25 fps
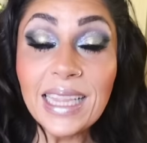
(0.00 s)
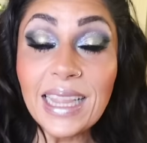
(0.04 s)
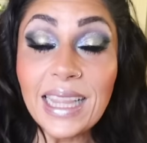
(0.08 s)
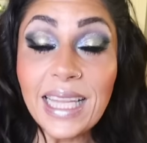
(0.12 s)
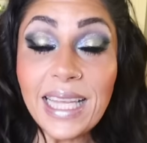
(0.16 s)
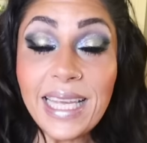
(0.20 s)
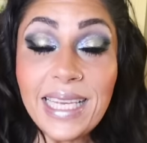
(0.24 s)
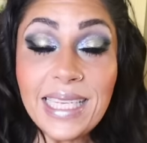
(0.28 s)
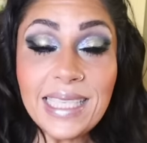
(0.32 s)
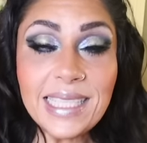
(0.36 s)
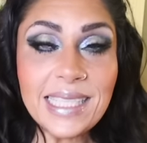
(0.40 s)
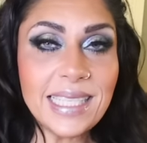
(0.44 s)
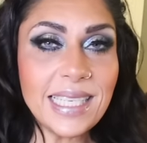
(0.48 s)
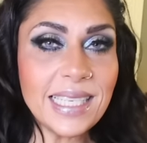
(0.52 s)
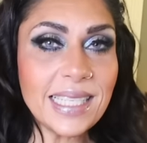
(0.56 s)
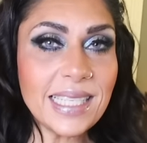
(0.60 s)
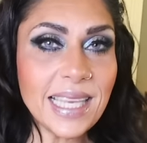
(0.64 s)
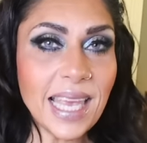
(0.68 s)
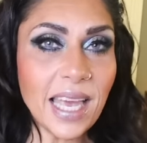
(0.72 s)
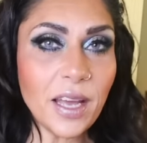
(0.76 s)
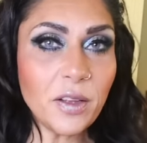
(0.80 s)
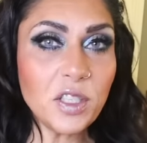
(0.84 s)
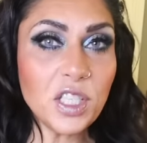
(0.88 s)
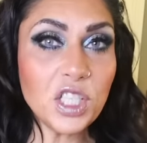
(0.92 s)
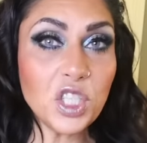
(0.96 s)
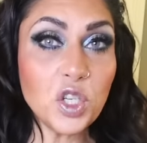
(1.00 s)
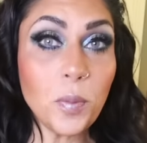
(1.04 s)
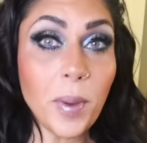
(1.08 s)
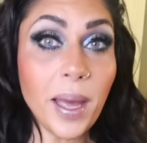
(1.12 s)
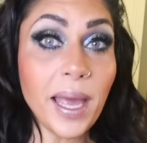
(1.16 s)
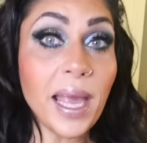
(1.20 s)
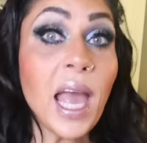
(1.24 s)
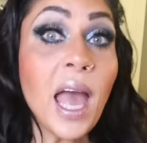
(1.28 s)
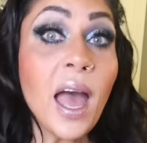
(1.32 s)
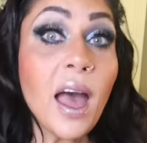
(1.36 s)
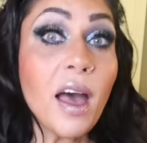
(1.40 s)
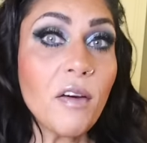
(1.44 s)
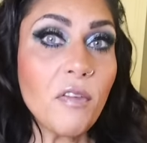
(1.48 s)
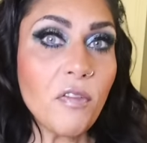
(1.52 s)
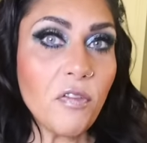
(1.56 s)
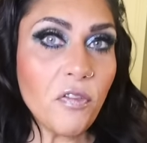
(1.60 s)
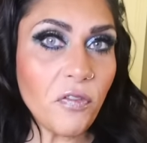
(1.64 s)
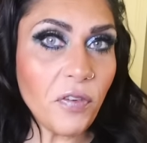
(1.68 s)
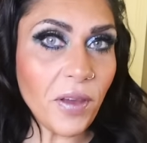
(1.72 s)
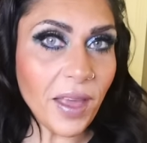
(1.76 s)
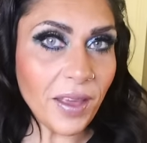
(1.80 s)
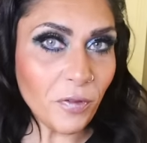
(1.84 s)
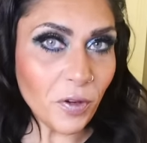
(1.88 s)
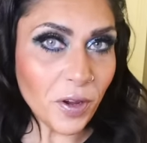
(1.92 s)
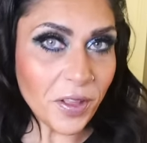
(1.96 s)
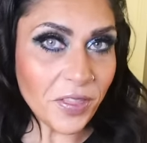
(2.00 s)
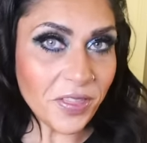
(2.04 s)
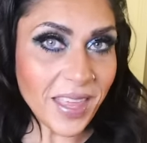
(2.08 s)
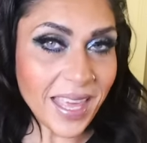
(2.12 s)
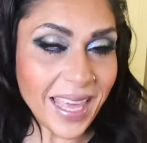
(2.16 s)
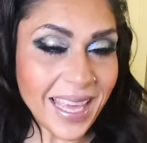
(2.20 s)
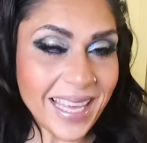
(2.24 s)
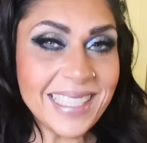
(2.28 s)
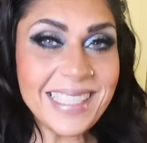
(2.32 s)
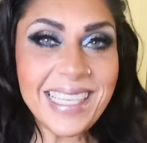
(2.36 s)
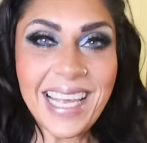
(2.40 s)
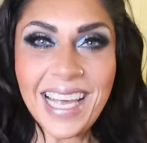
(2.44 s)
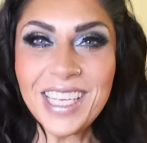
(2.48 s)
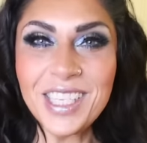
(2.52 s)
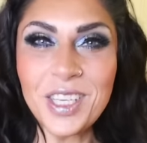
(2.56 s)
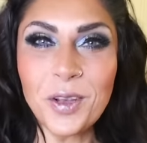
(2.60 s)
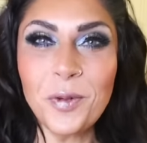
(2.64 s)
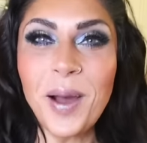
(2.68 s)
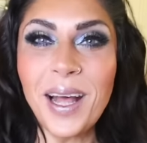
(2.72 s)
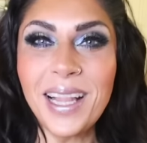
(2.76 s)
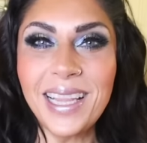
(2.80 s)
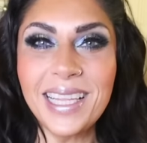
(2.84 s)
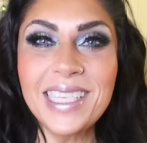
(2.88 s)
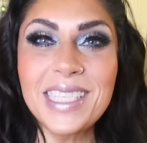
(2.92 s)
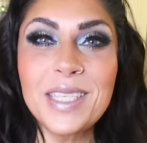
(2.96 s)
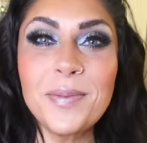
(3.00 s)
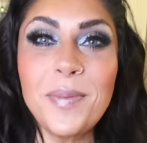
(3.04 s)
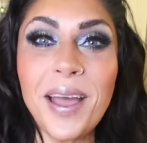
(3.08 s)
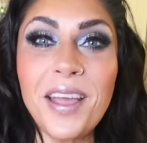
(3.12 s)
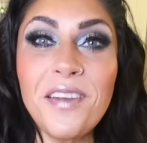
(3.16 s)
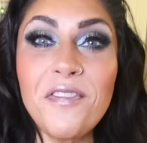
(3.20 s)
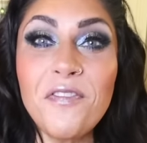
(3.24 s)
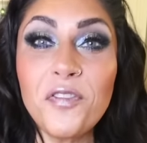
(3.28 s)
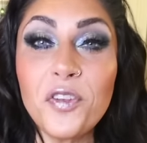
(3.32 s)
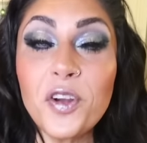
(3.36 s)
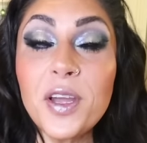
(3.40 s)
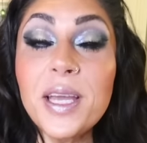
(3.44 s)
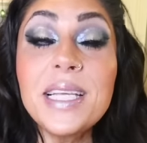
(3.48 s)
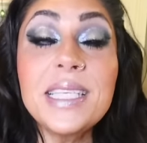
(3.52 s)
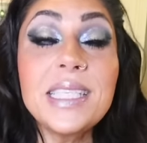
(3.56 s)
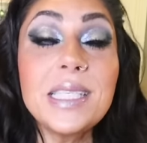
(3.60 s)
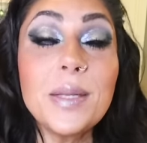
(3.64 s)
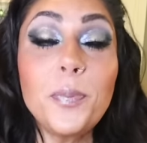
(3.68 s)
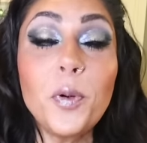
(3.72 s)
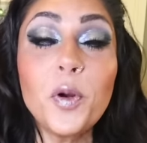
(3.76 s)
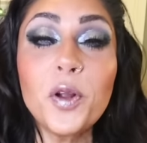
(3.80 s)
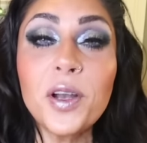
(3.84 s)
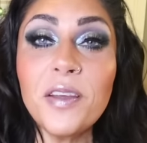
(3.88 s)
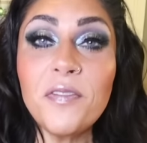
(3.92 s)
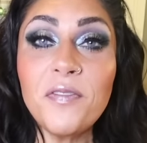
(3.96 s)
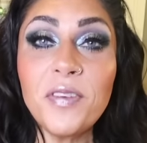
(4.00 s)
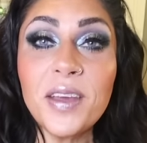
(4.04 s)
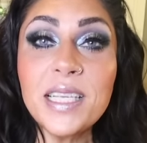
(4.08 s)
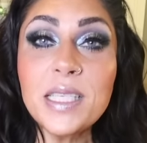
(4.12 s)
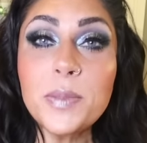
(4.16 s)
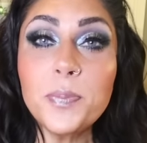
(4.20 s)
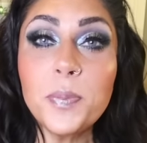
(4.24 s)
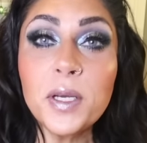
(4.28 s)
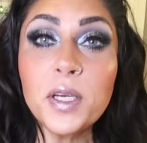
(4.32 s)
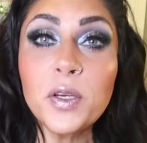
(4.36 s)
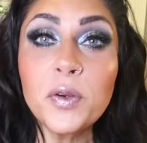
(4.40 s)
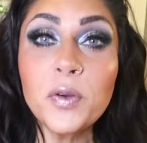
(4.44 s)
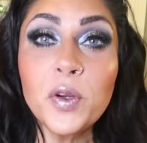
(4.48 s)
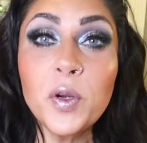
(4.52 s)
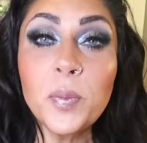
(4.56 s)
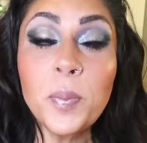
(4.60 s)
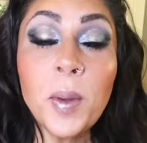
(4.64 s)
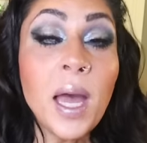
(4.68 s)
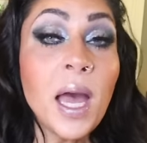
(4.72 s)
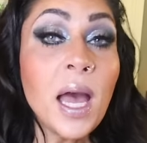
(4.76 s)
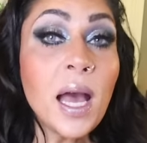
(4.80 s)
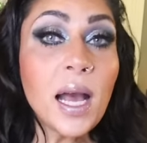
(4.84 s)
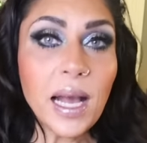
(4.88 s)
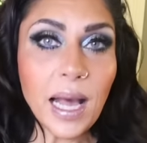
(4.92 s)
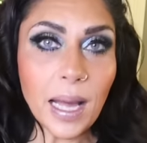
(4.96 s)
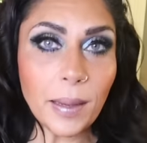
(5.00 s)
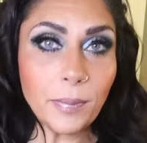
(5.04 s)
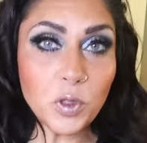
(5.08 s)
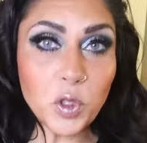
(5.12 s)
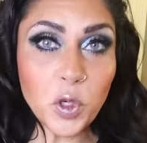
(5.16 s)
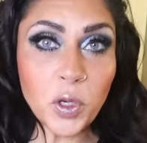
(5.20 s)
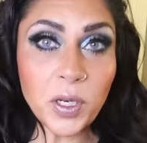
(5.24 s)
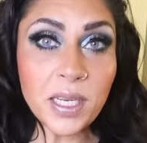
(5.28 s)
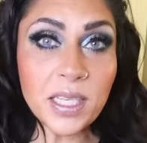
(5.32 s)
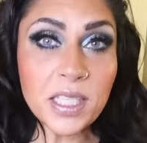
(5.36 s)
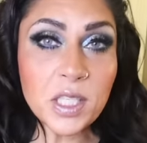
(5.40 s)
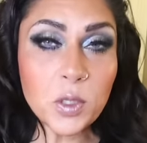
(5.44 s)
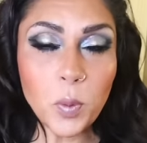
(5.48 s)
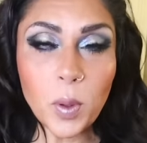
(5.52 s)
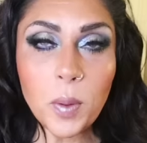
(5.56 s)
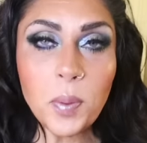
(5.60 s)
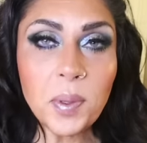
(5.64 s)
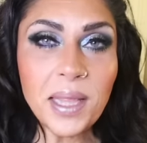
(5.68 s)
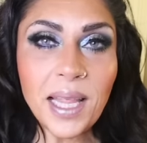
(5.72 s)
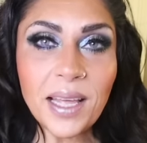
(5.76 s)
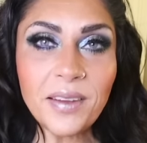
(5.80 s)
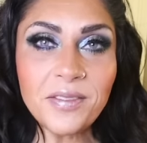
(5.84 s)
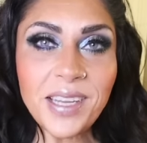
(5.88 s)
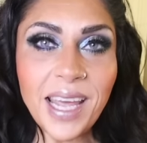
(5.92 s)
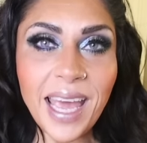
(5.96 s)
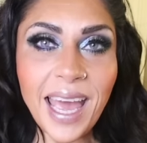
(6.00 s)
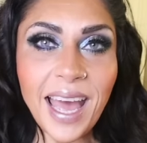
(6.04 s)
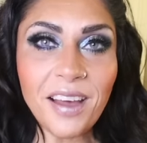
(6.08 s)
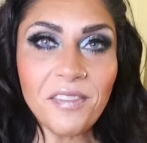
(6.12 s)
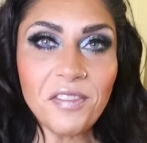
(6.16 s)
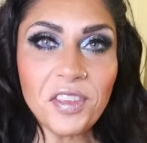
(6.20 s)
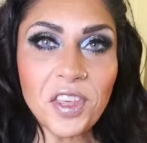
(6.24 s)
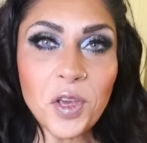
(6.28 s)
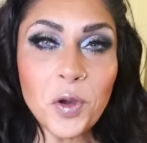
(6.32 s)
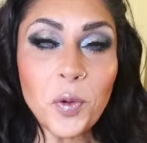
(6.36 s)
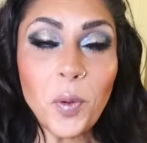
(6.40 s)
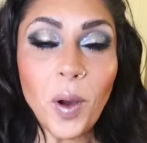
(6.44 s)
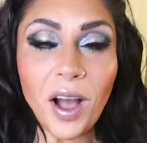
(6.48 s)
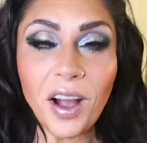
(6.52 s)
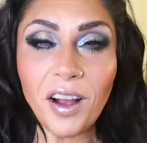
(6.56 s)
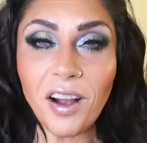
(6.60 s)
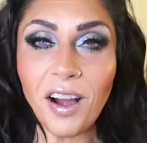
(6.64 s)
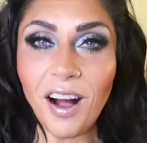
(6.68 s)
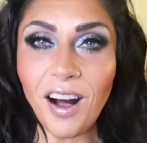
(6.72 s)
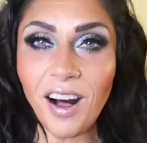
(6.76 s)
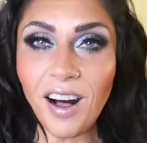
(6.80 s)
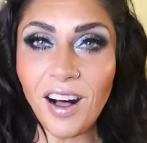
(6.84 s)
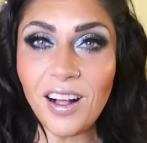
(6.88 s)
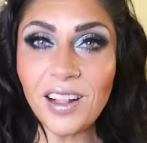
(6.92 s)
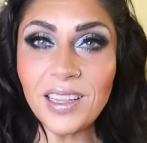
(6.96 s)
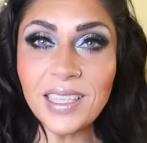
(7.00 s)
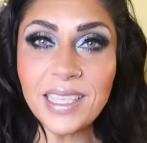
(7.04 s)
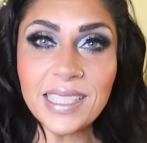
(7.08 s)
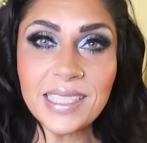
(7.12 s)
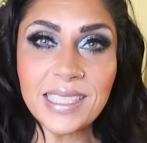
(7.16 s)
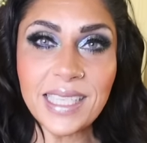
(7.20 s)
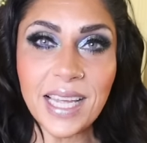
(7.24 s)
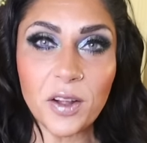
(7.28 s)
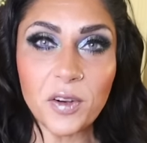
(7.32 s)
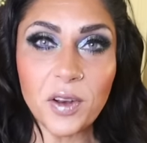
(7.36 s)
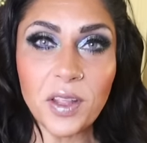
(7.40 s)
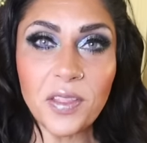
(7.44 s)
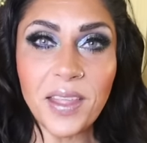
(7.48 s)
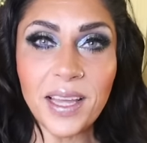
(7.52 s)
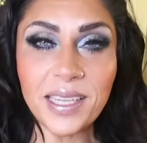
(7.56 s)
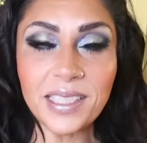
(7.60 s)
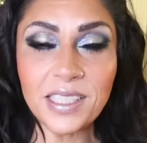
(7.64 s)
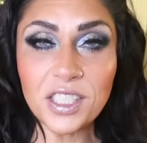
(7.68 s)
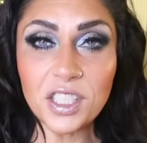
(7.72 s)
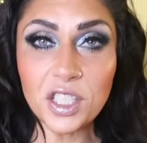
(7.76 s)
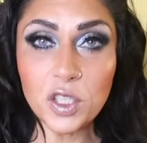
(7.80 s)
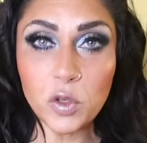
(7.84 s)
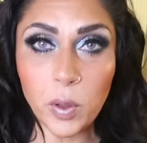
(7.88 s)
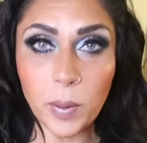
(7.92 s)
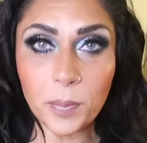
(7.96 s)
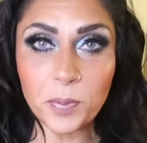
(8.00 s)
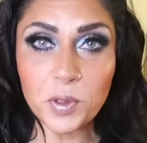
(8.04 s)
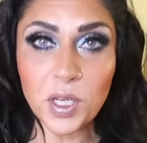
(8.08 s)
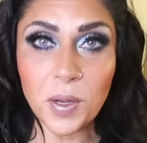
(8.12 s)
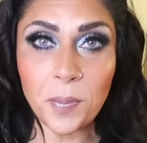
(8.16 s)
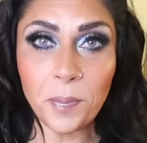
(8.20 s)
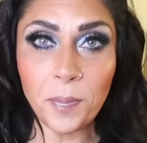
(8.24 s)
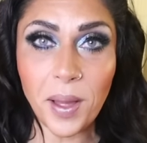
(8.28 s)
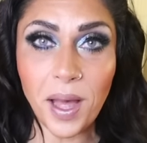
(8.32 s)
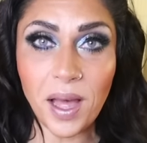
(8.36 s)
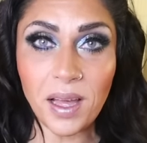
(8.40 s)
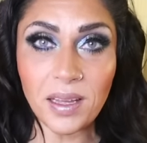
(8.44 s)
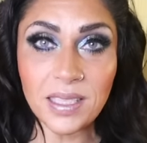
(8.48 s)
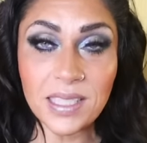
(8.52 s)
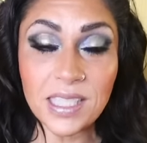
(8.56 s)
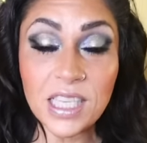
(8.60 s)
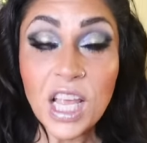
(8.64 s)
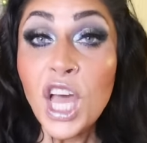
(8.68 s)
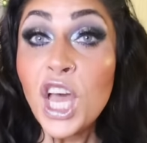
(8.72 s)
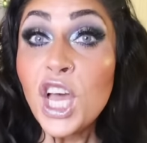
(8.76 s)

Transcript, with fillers: Links, discounts to my favorite things, as well as my free supportive Facebook group. Come join us. We would love to have you are all down in that description box.